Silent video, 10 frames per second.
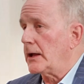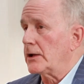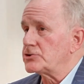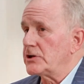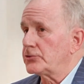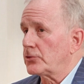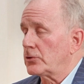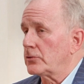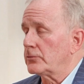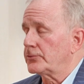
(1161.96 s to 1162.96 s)
and she
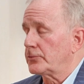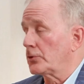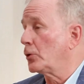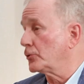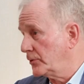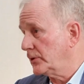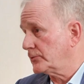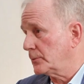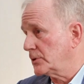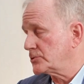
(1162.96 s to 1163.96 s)
serves for the whole
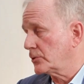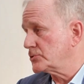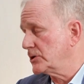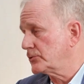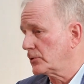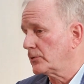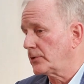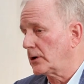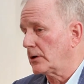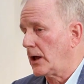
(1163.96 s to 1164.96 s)
system. And so she
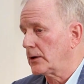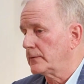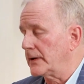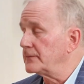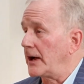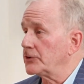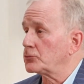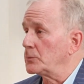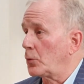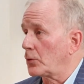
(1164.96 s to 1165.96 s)
serves on a lot of
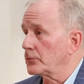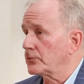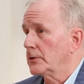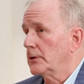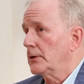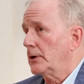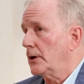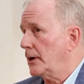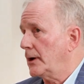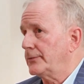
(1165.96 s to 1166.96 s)
advisory boards,
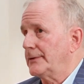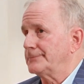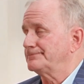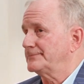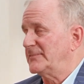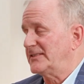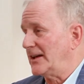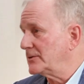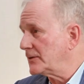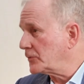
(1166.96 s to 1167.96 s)
I think
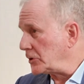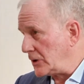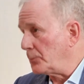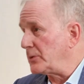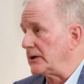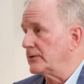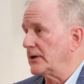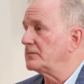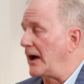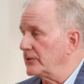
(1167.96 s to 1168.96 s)
10 different companies,
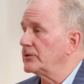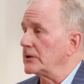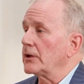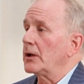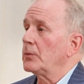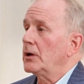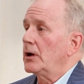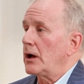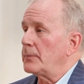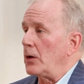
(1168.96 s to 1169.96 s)
advising them
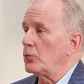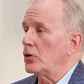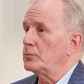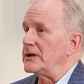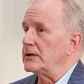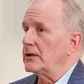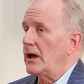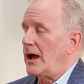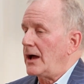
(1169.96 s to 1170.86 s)
about what would be,